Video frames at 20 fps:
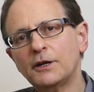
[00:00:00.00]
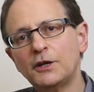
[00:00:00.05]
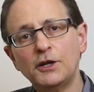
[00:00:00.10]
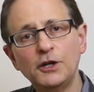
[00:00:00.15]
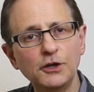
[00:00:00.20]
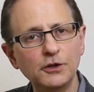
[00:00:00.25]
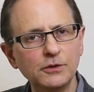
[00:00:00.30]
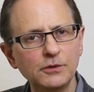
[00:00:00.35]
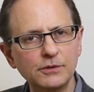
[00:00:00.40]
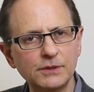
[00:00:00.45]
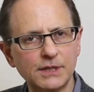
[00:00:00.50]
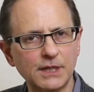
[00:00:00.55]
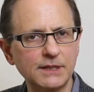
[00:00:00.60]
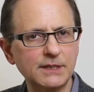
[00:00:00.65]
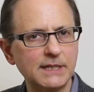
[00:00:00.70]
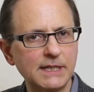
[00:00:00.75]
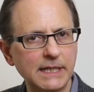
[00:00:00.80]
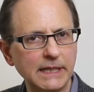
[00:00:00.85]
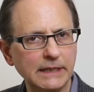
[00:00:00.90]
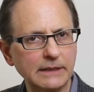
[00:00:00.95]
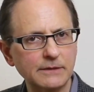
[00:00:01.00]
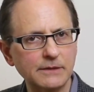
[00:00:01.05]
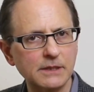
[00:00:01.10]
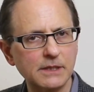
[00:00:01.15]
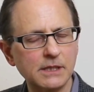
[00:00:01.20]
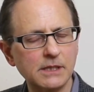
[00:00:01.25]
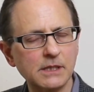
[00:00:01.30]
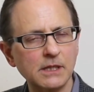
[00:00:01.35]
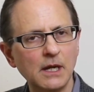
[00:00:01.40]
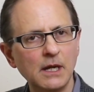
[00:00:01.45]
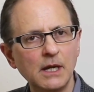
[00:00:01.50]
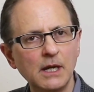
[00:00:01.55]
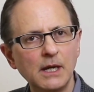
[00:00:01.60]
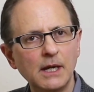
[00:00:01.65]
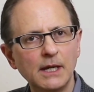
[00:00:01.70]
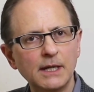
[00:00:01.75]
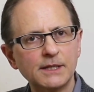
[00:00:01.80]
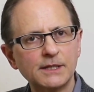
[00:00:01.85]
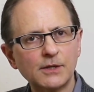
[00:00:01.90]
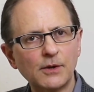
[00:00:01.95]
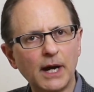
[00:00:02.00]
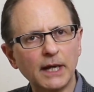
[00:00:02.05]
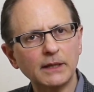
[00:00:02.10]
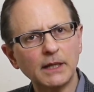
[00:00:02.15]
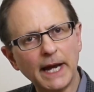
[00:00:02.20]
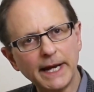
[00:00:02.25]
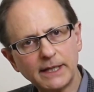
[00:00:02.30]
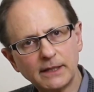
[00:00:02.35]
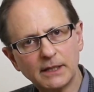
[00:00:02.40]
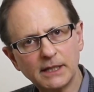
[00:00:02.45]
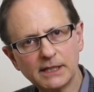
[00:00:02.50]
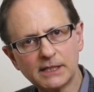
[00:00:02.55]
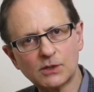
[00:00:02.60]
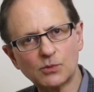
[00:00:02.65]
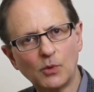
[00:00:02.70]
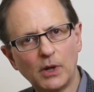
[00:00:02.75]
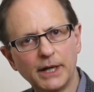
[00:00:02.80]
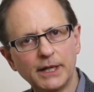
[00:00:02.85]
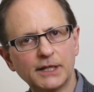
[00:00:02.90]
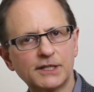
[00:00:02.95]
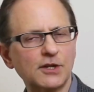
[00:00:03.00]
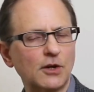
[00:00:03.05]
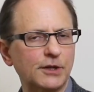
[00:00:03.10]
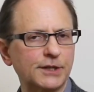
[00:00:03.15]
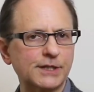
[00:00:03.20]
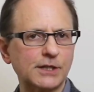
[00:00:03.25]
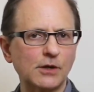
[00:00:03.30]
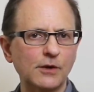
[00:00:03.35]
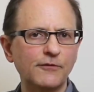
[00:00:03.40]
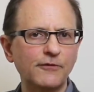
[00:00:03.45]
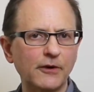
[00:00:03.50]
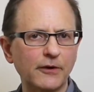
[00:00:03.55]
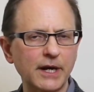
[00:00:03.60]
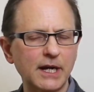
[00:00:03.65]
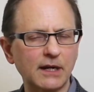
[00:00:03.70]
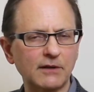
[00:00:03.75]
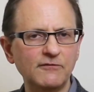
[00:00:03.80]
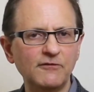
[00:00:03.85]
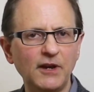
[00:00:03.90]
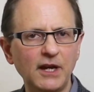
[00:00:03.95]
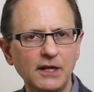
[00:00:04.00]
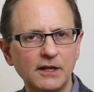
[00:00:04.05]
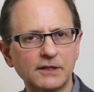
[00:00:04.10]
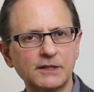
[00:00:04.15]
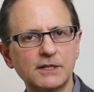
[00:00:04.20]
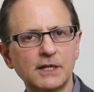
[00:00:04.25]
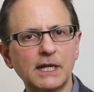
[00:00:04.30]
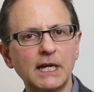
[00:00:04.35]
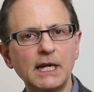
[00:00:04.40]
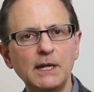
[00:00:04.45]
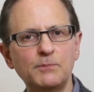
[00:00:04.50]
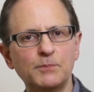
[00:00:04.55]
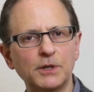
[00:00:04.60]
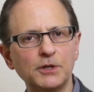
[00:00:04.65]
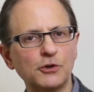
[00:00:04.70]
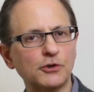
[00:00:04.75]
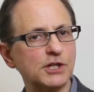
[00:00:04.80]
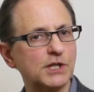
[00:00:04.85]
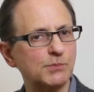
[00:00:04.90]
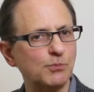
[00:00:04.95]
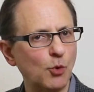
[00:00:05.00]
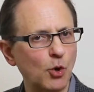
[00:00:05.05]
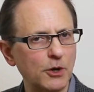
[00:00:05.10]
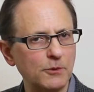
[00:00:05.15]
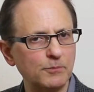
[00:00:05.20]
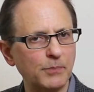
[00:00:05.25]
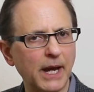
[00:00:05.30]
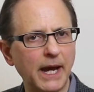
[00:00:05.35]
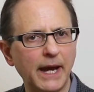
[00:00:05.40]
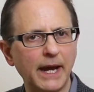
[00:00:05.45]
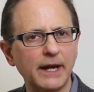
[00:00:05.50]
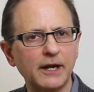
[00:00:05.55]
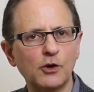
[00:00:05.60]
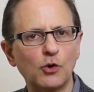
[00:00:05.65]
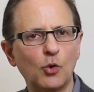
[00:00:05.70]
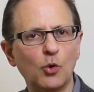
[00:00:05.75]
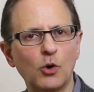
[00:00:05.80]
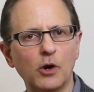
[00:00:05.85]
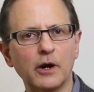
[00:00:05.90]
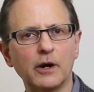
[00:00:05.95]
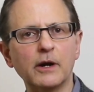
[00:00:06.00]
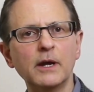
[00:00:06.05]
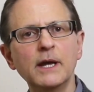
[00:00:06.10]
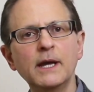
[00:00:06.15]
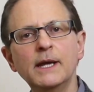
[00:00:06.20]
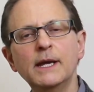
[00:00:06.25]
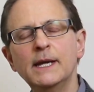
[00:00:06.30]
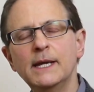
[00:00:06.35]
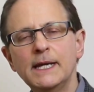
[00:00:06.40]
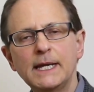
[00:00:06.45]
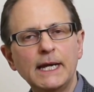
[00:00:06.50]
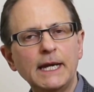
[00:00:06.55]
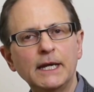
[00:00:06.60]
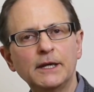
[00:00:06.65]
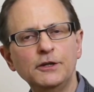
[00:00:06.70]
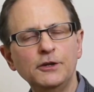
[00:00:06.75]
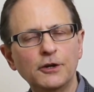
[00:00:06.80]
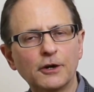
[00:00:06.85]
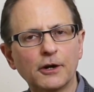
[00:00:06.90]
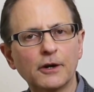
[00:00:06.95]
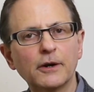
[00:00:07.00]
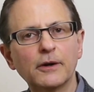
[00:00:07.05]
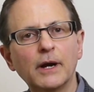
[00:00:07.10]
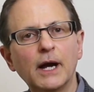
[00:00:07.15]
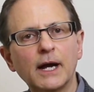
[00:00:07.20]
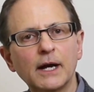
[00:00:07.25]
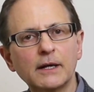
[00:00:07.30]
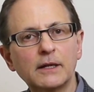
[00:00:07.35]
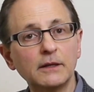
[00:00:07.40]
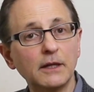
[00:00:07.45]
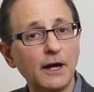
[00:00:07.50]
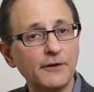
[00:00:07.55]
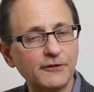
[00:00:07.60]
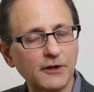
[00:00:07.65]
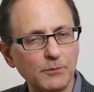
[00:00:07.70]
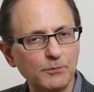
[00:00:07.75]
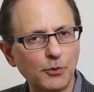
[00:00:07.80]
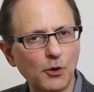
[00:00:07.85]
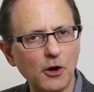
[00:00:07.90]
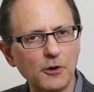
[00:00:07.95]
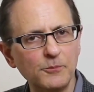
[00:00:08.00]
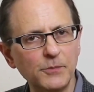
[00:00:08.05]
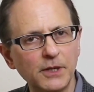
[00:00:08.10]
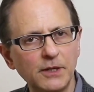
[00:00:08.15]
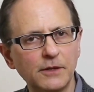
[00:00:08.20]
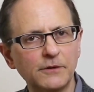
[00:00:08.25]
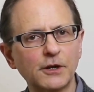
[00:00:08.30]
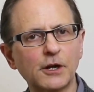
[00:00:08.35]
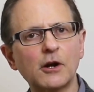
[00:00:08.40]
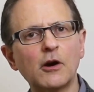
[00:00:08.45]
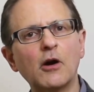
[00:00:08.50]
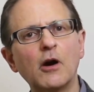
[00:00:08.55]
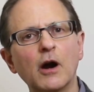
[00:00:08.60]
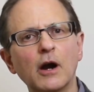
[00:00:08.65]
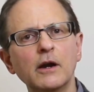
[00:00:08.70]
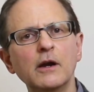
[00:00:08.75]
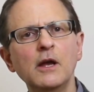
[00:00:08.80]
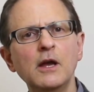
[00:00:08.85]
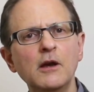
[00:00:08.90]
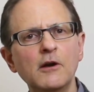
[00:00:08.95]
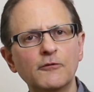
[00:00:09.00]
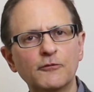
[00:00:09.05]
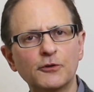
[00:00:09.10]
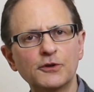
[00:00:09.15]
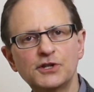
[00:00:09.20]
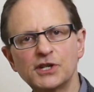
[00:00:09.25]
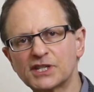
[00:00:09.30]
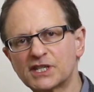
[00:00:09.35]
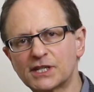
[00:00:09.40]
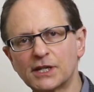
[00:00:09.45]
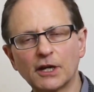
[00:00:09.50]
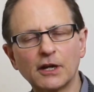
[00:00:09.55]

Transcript: hues and tints. So I like this one. It's also very convenient to keep in your sport bag or in your glove compartment in the car for just